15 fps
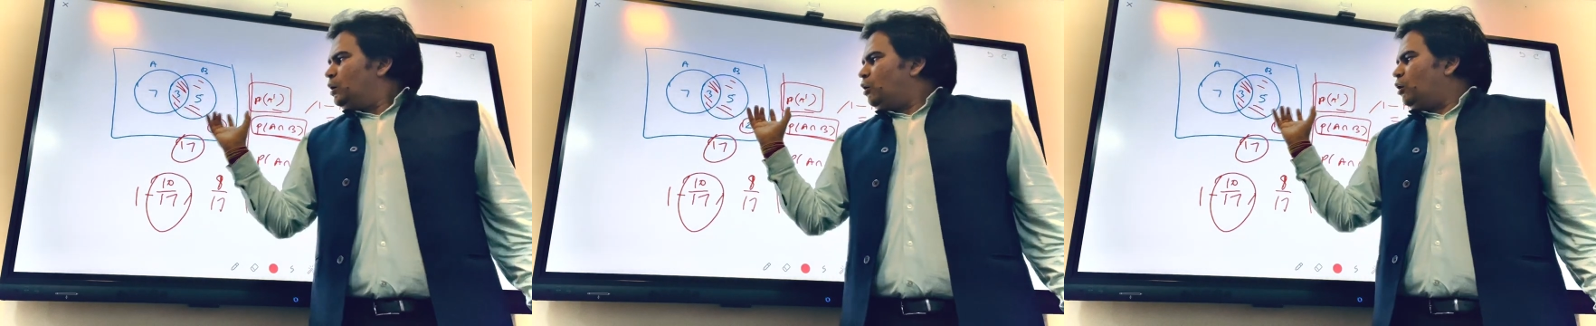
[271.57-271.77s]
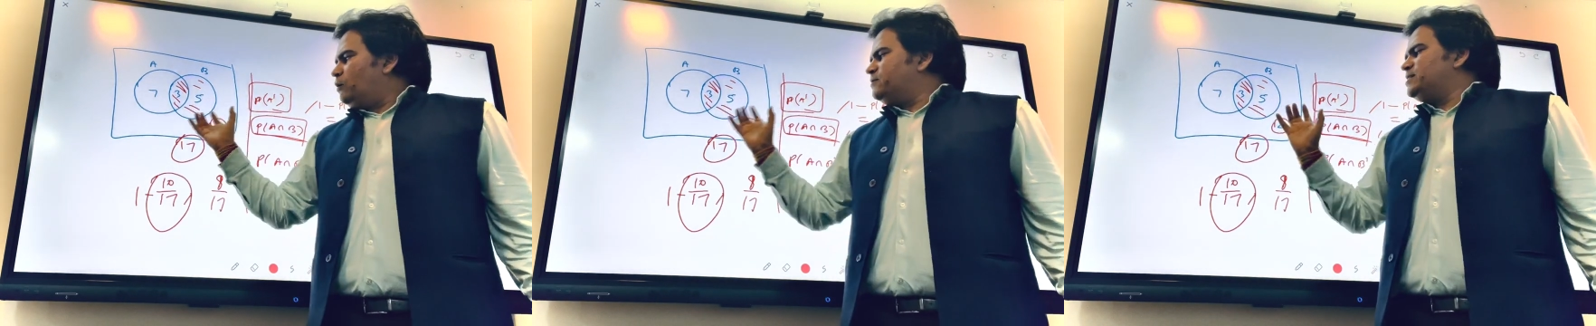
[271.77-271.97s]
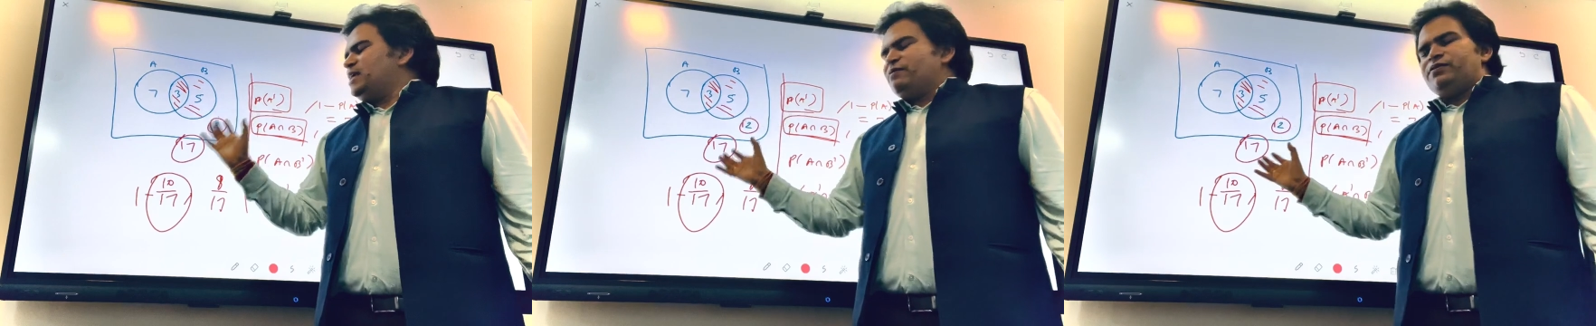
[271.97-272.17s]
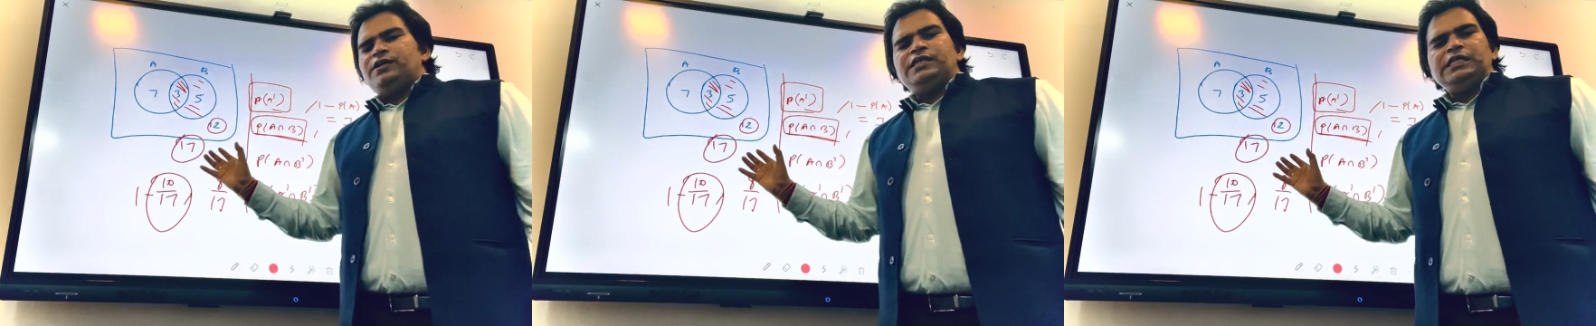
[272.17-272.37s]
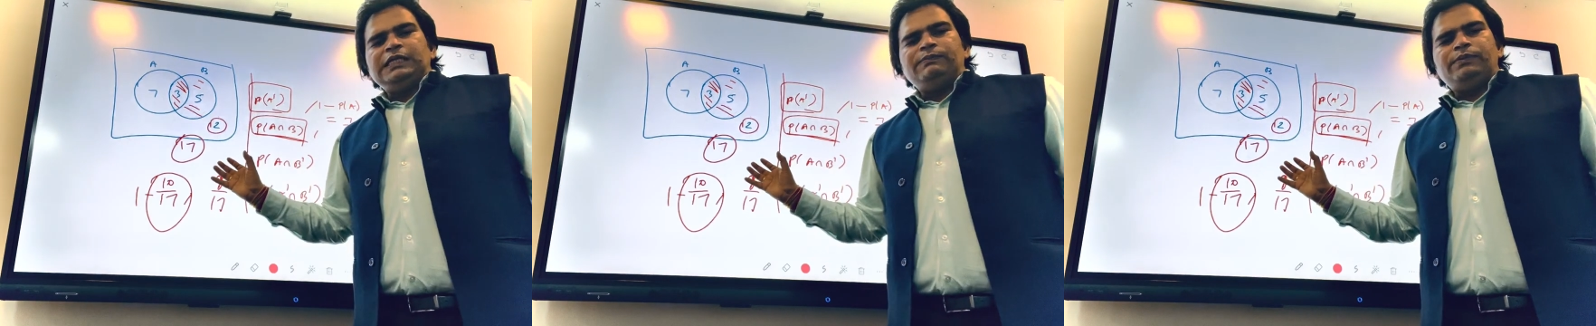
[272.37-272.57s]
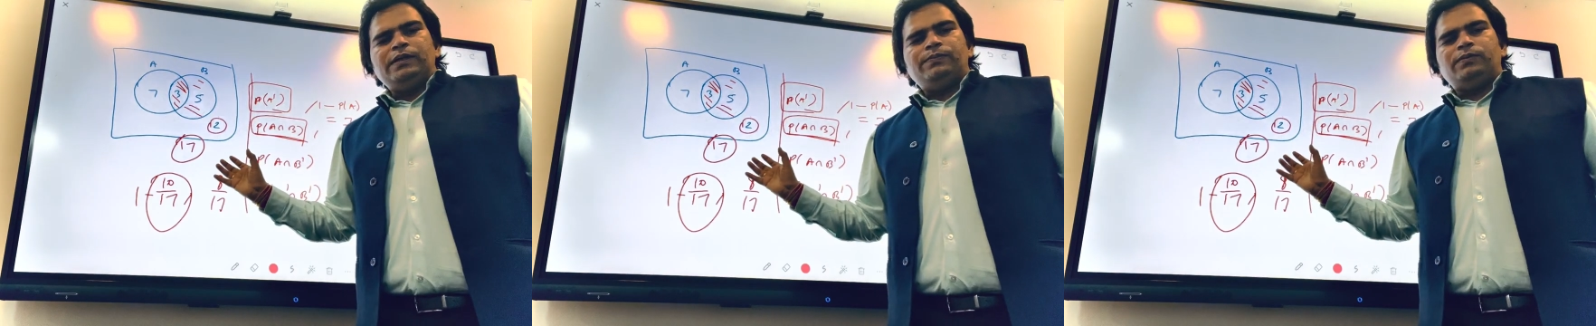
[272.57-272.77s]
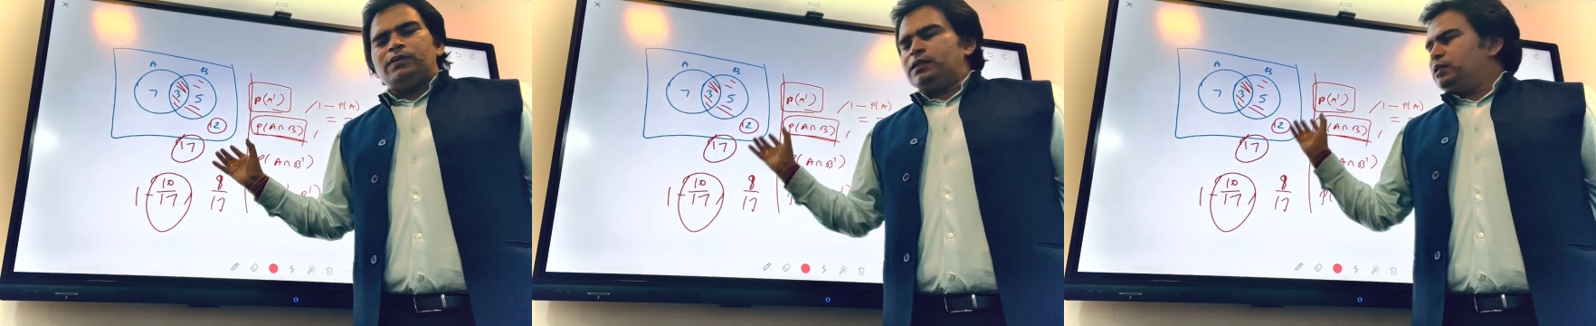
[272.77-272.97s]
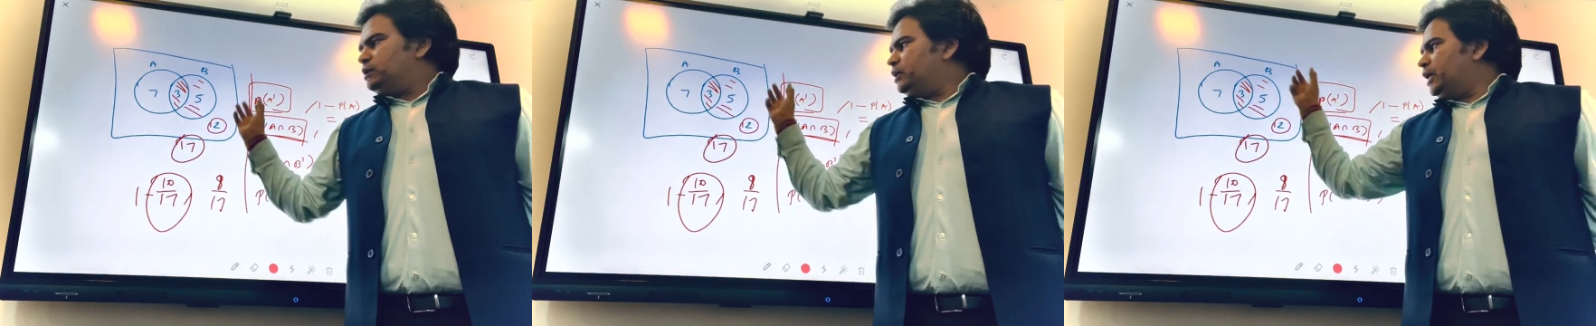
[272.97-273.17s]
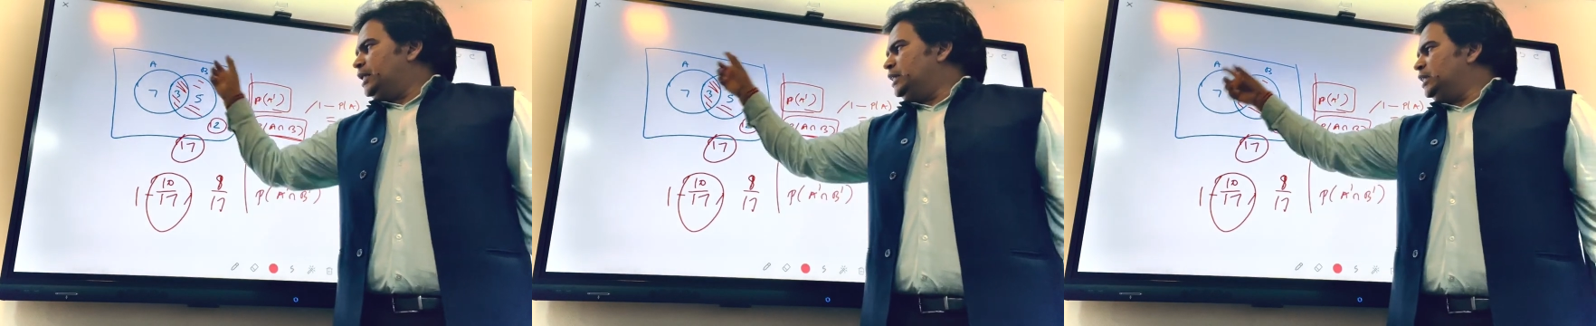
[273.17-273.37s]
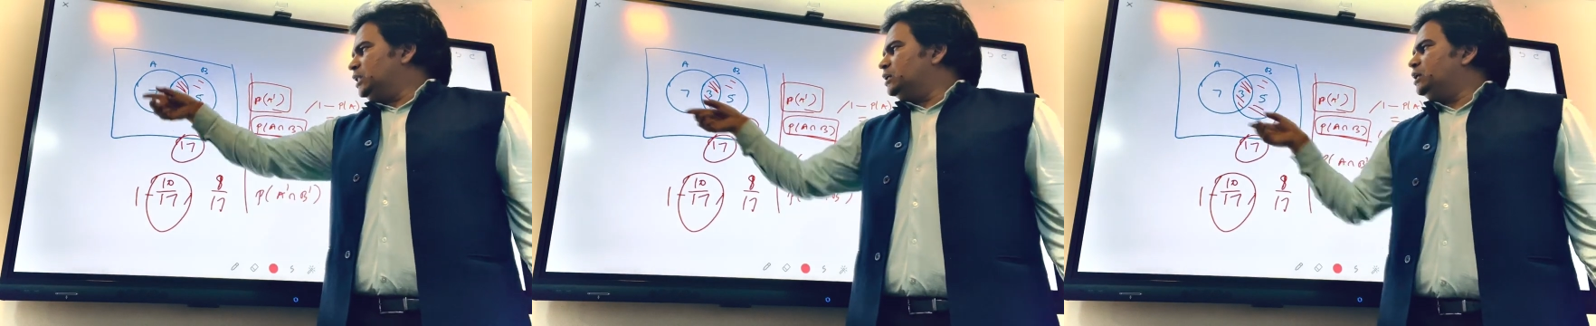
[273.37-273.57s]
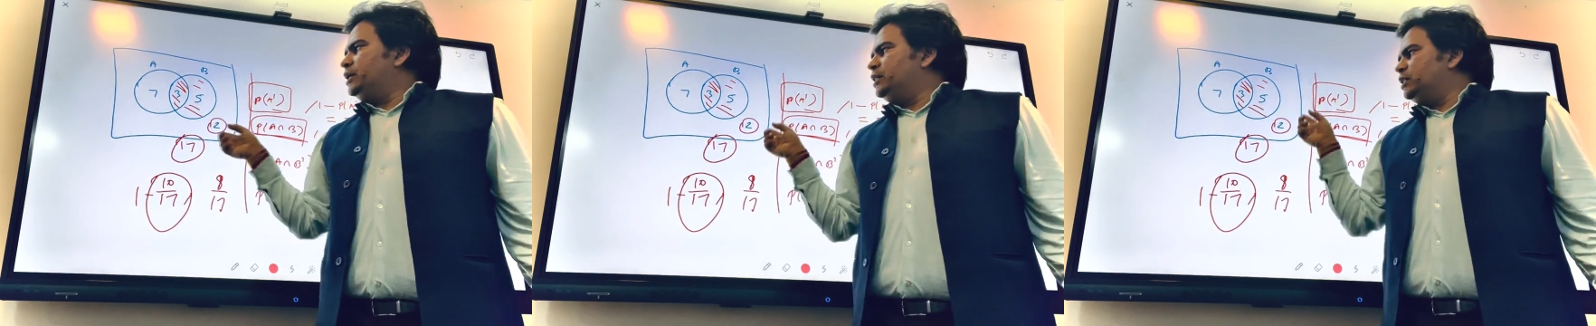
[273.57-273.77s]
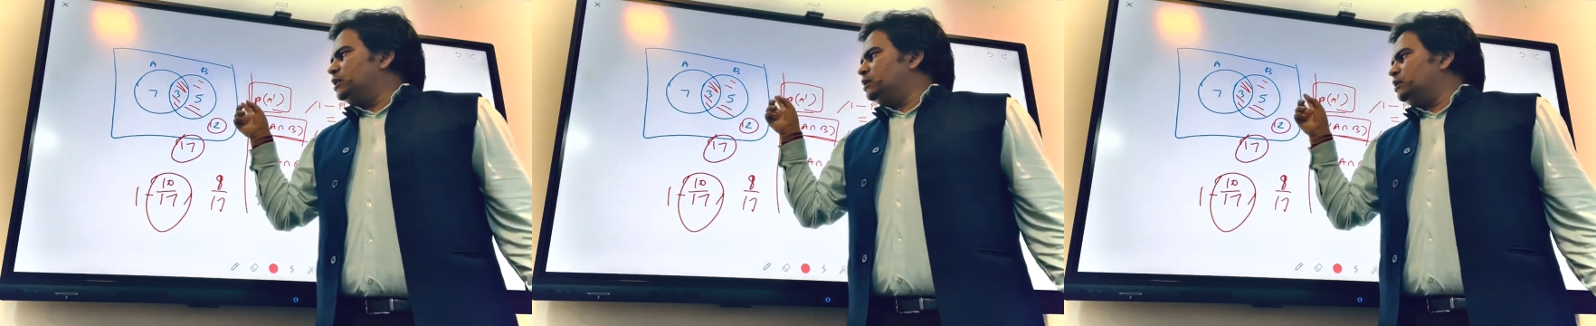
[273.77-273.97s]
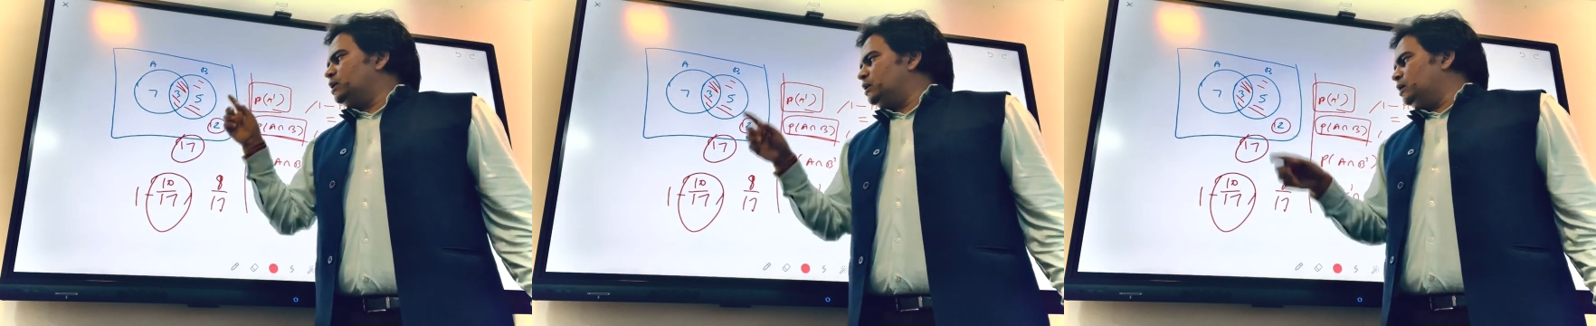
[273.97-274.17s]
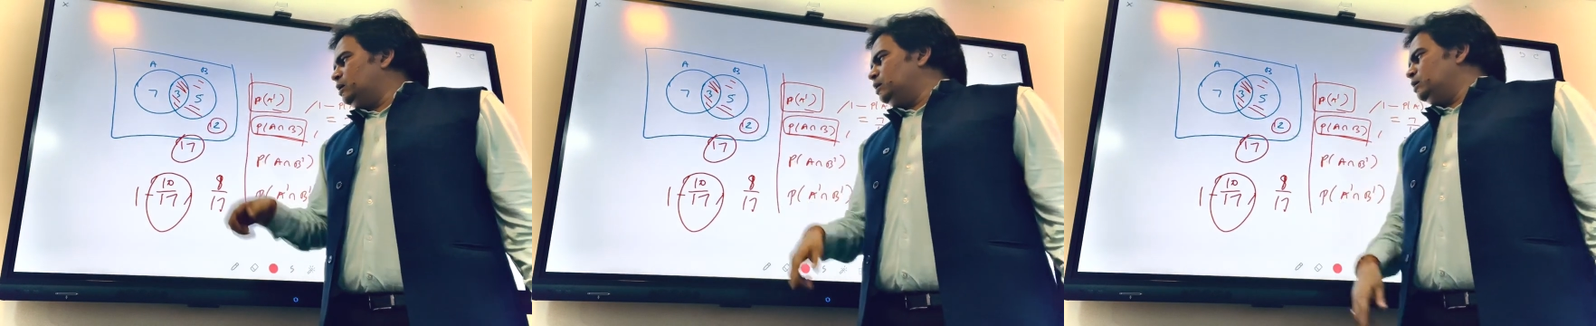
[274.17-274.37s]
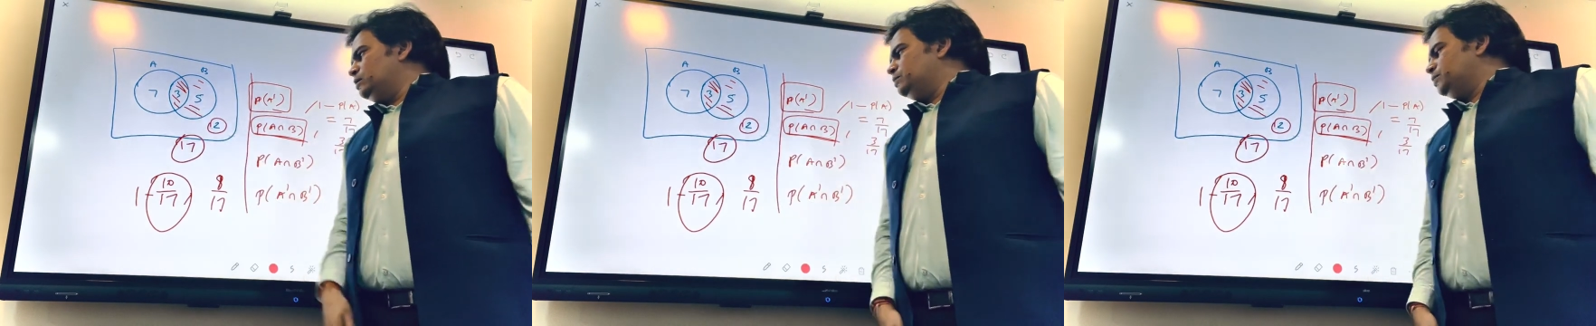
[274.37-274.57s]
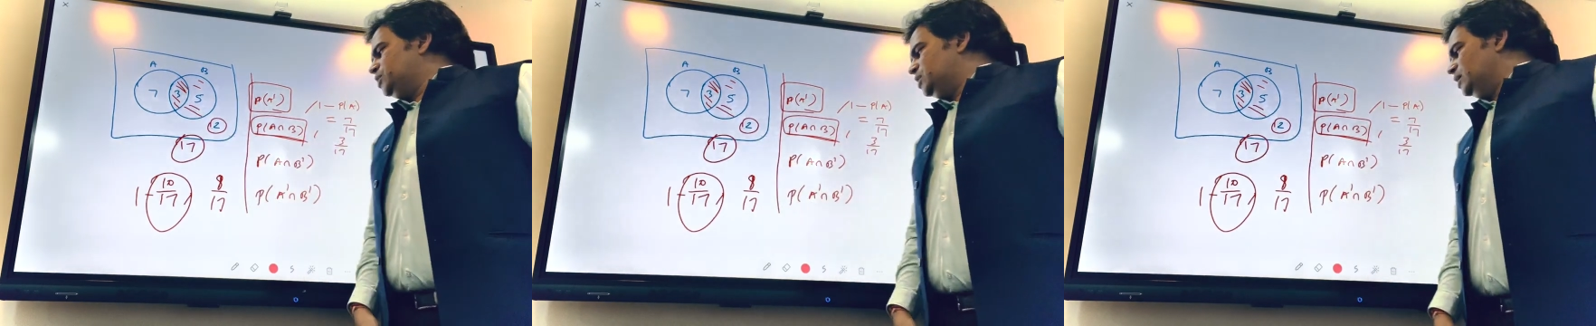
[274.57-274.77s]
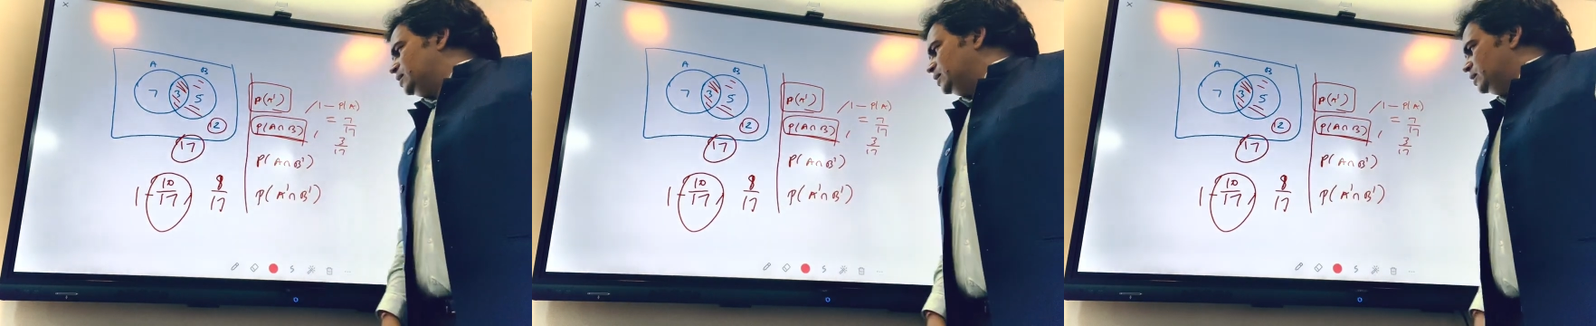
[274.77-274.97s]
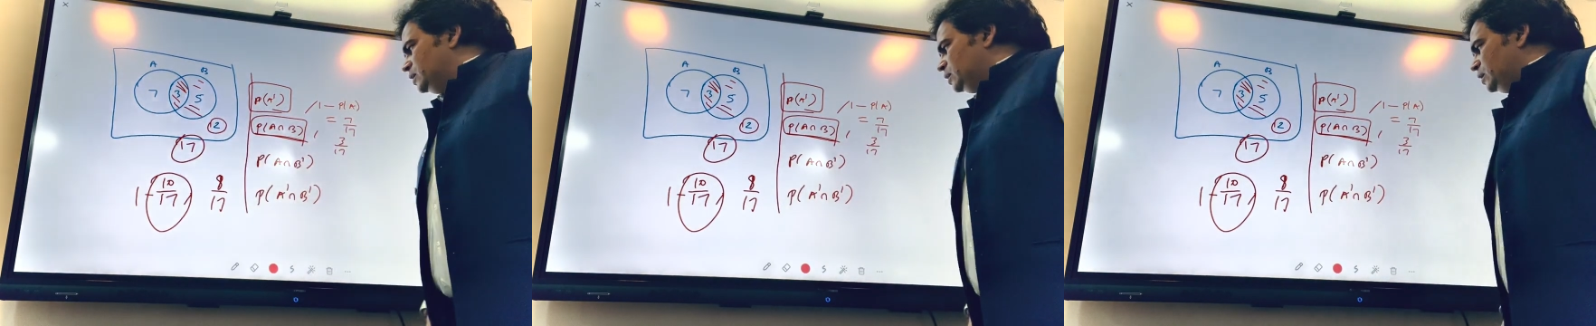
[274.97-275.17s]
of 17 people in the study.